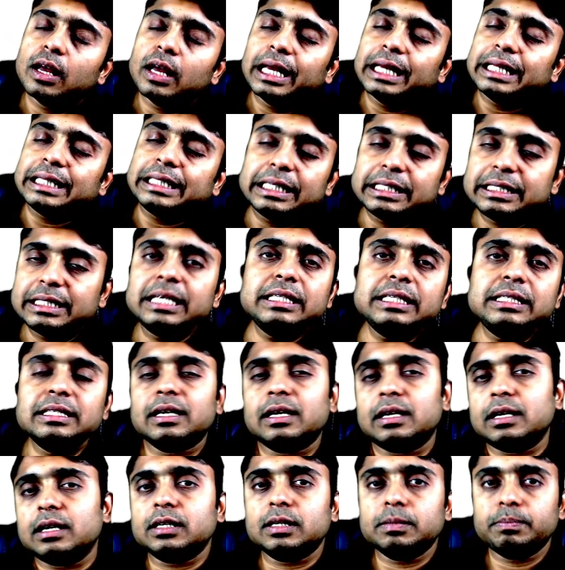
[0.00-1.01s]
This is
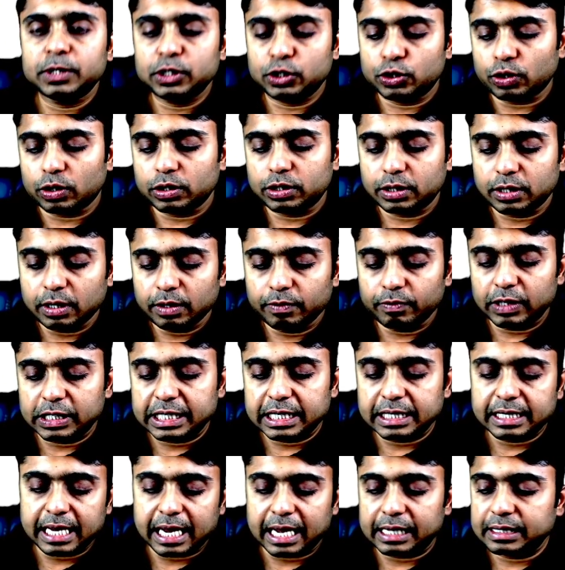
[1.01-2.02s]
herpes zoster, which is the
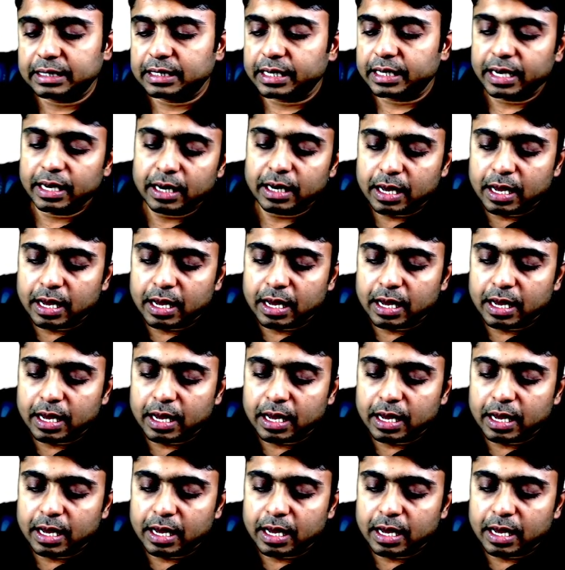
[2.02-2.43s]
answer here.